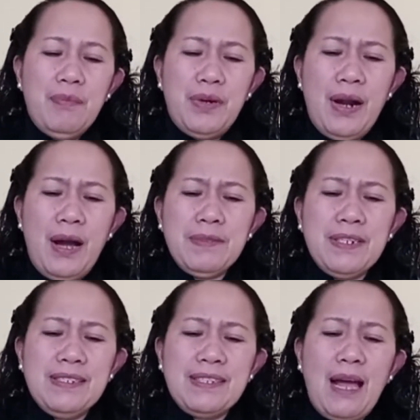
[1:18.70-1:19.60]
Perhaps the
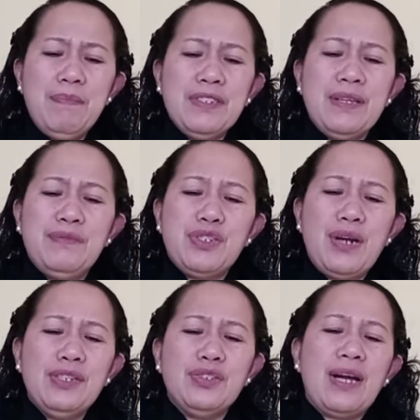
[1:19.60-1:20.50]
disciples had
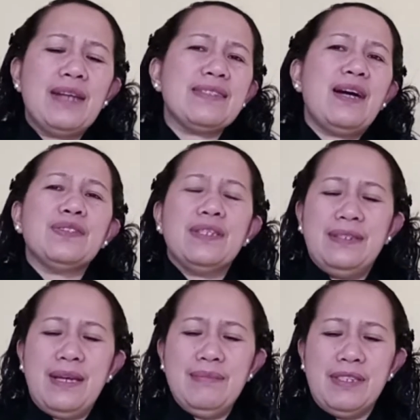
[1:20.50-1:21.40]
tried to cast out the
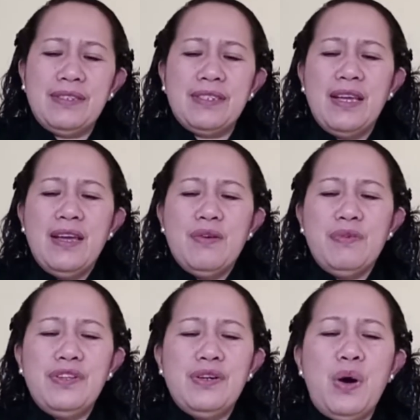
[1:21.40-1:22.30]
demons with
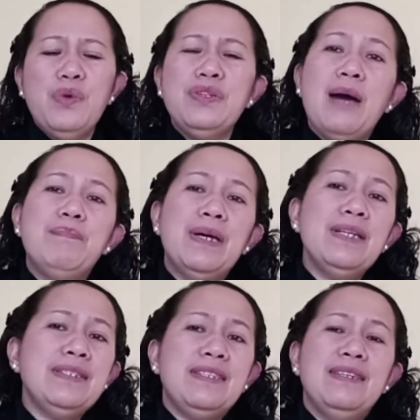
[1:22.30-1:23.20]
their own
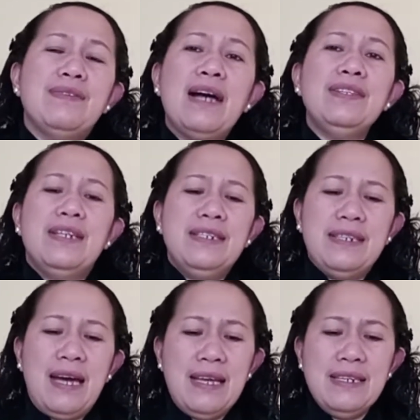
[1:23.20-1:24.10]
ability rather
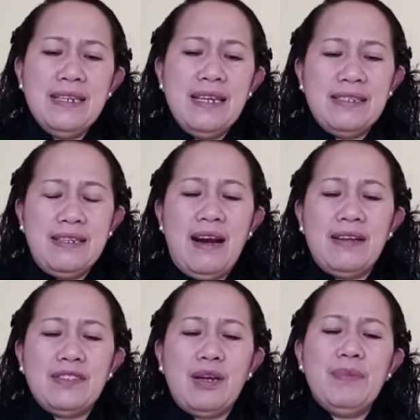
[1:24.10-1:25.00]
than
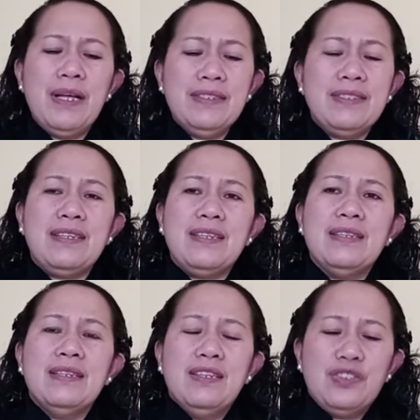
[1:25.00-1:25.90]
God's ability.
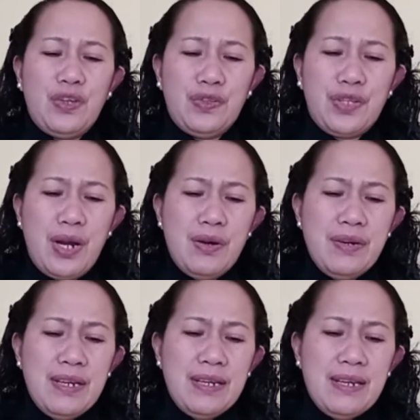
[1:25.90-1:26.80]
So
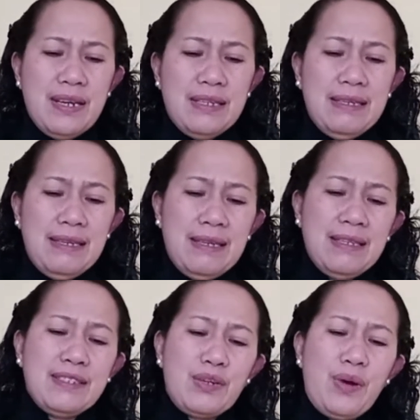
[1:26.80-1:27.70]
there
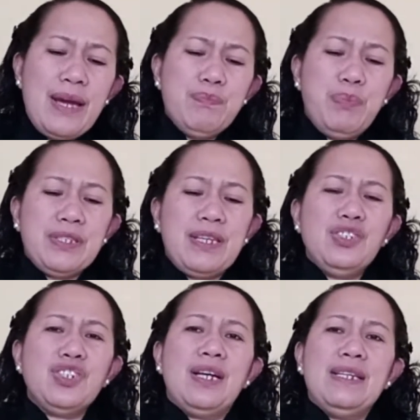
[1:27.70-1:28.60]
is a great
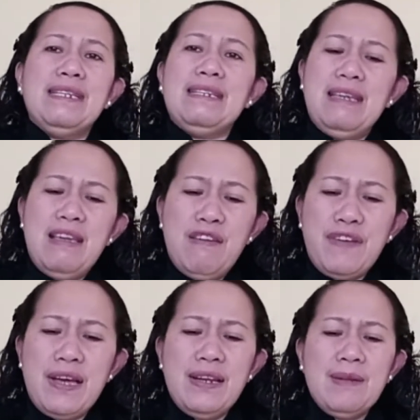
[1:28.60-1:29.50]
potential in
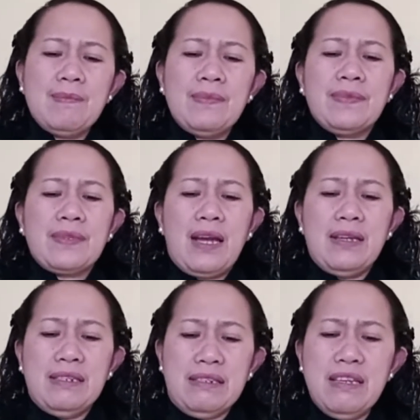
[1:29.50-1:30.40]

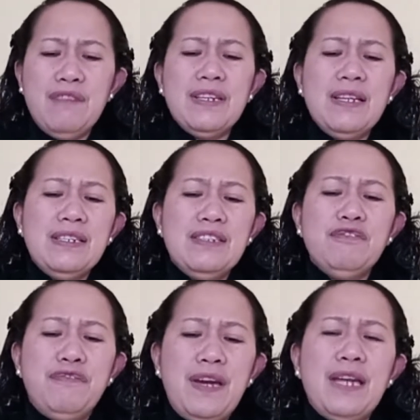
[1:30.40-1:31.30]
even a little
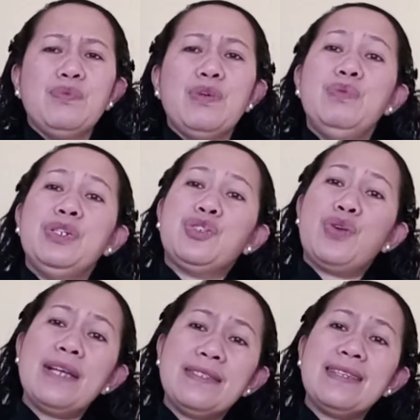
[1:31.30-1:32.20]
faith. When we
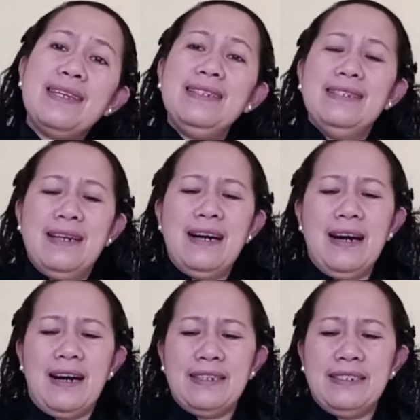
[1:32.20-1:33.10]
trust in
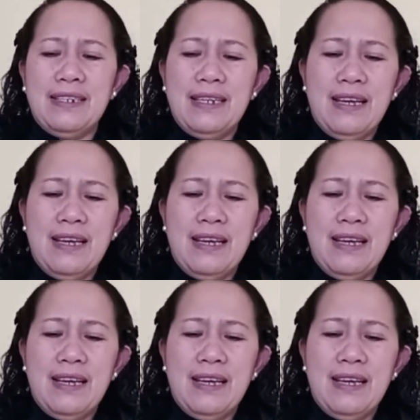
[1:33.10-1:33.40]
God,